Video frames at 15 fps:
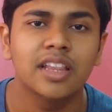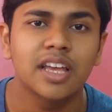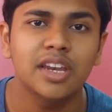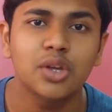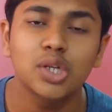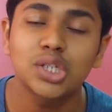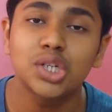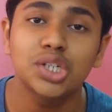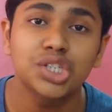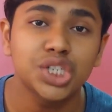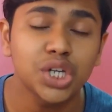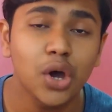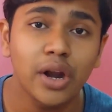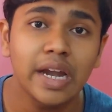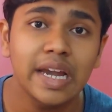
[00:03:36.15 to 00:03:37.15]
then you should
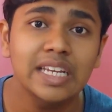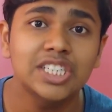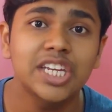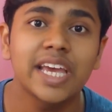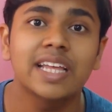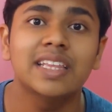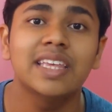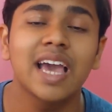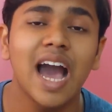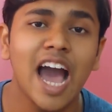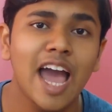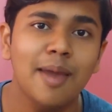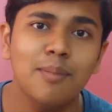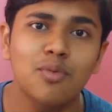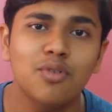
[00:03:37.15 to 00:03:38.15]
surely check the
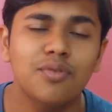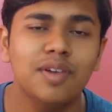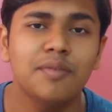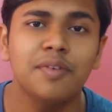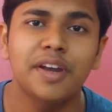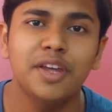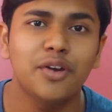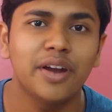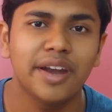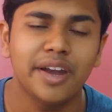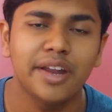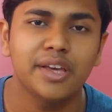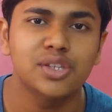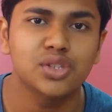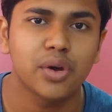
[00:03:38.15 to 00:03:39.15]
iMovie video
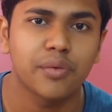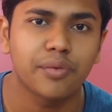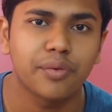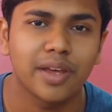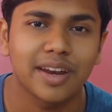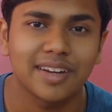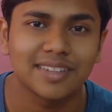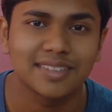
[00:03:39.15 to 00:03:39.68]
editing software.